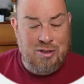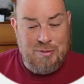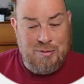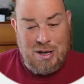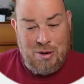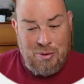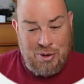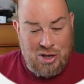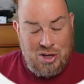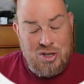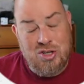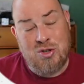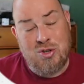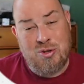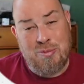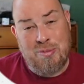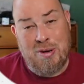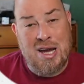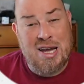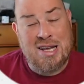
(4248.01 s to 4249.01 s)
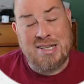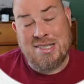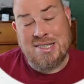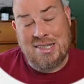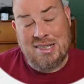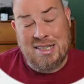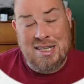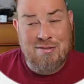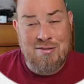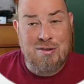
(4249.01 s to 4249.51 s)
Now we undo the binds and
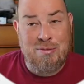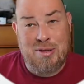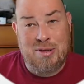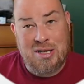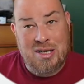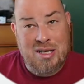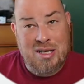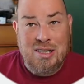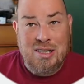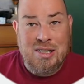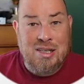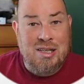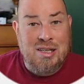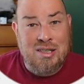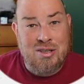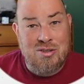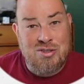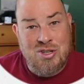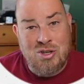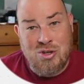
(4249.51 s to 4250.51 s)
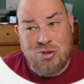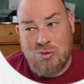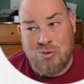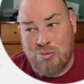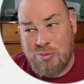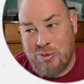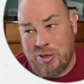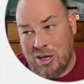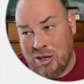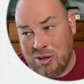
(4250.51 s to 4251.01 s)
leave them. And there's no,
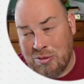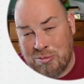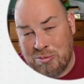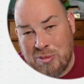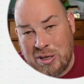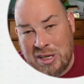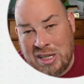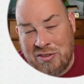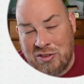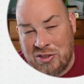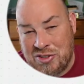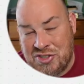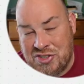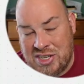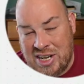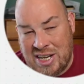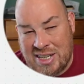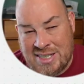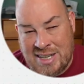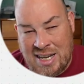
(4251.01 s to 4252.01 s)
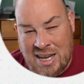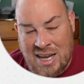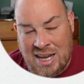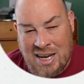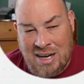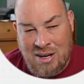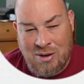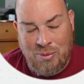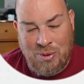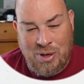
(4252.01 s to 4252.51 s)
medieval CSI
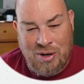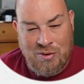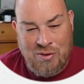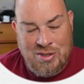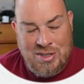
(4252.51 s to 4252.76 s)
or whatever.